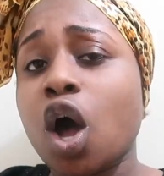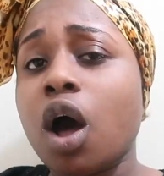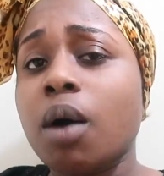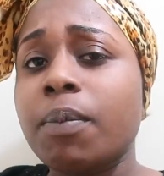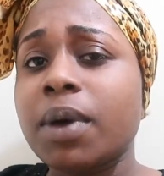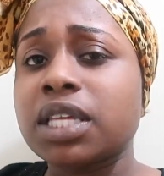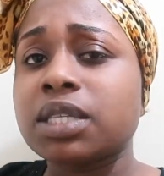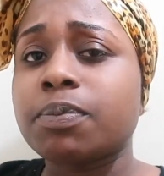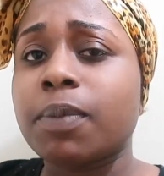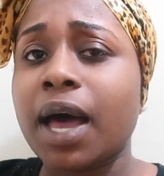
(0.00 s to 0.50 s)

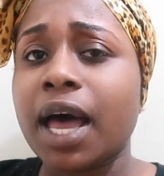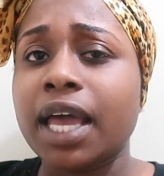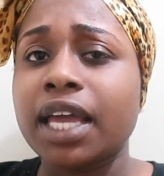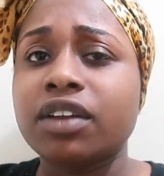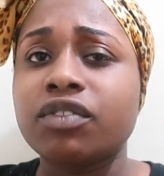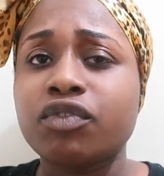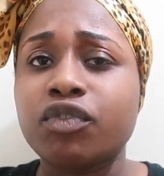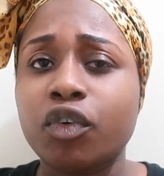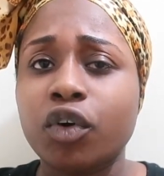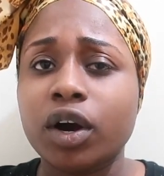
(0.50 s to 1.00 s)
call Best Buy,
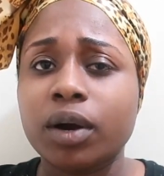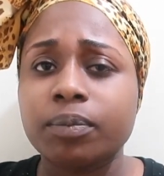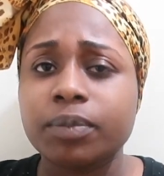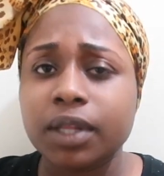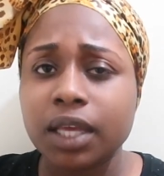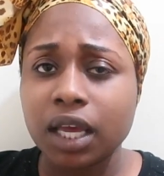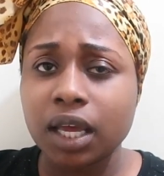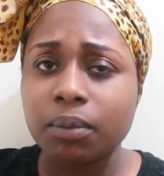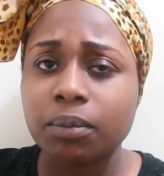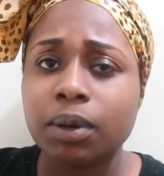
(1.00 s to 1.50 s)
inform
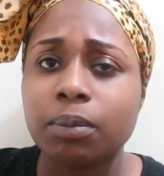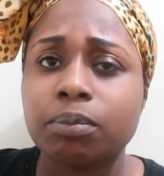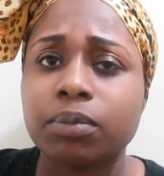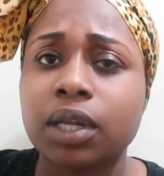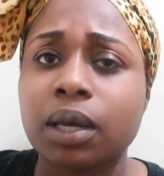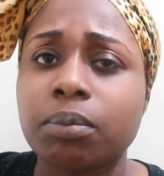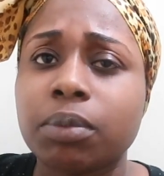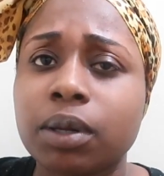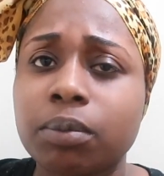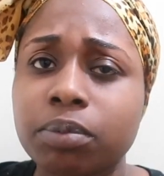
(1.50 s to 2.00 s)
them, and
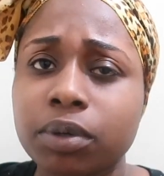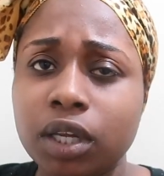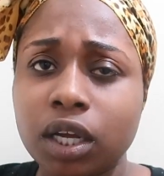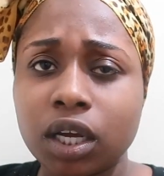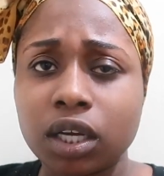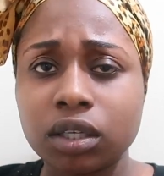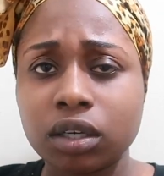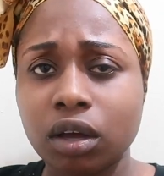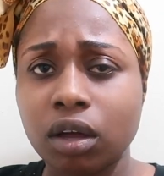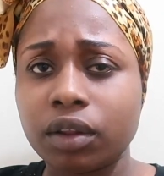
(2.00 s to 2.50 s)
blah blah
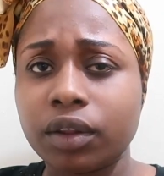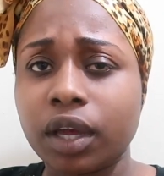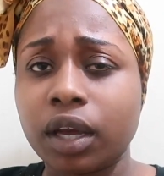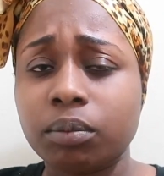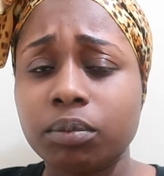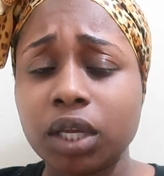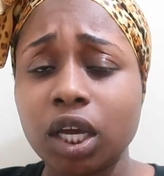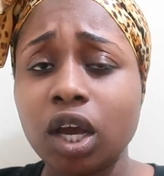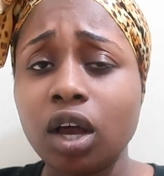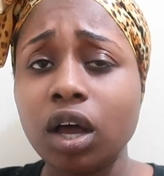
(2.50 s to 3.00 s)
blah and all that.
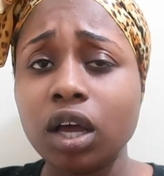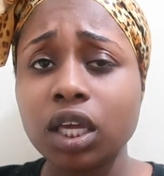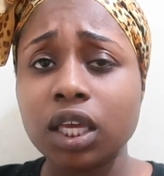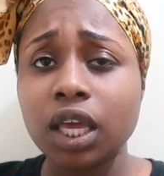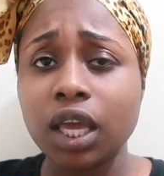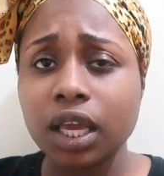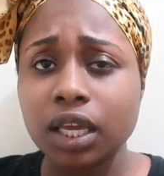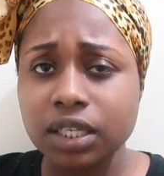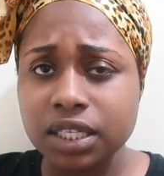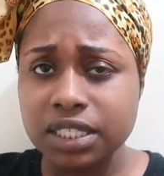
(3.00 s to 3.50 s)
I'm like,
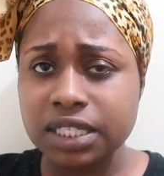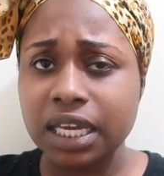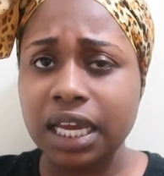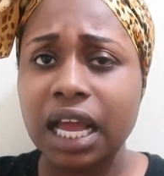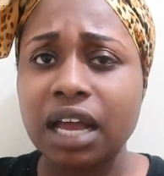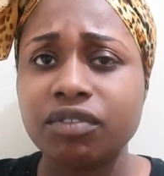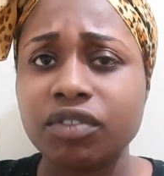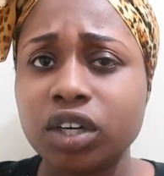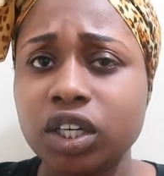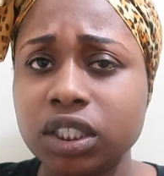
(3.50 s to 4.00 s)
okay. And he's like,
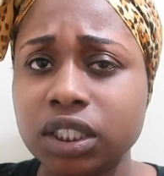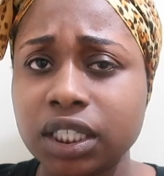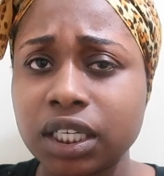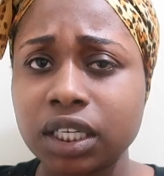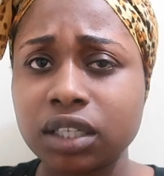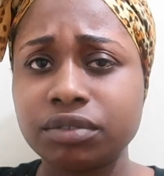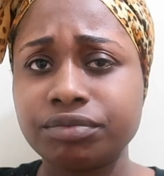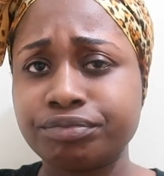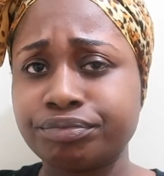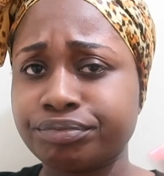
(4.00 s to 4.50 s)
have a good
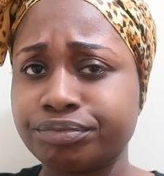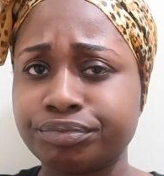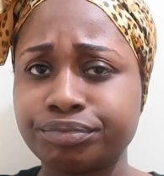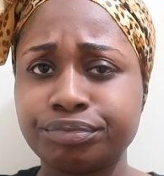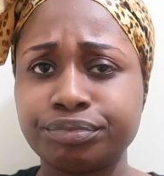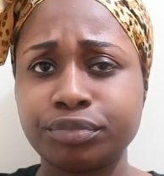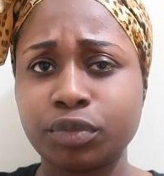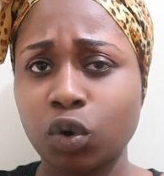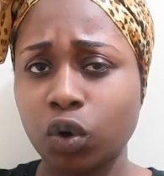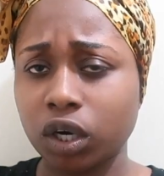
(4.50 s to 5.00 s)
day.
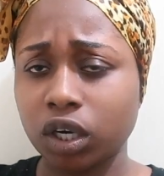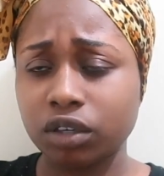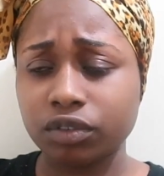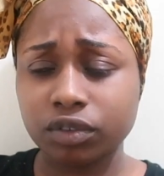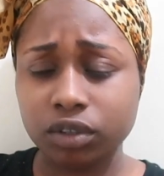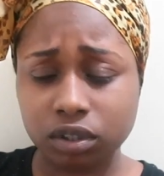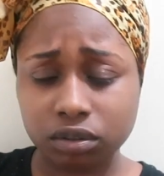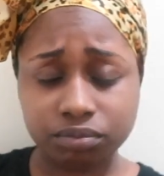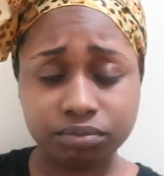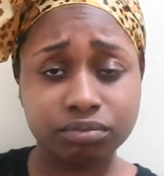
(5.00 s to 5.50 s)

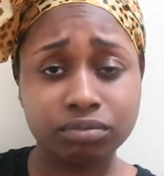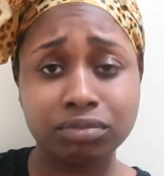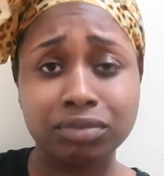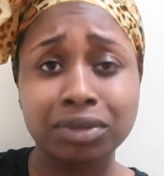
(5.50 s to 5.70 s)
Whatever.